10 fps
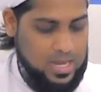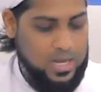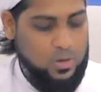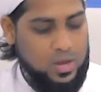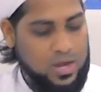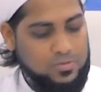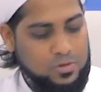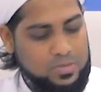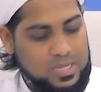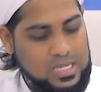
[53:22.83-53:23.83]
and
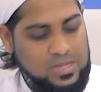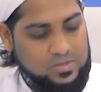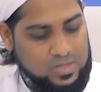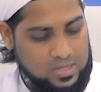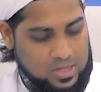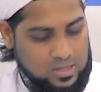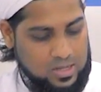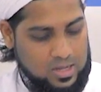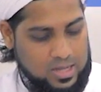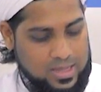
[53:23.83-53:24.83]
whoever believes in
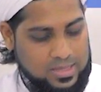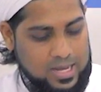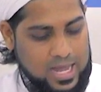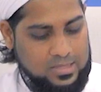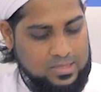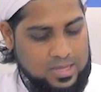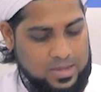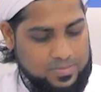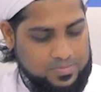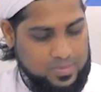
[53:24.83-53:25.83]
Allah and the last day,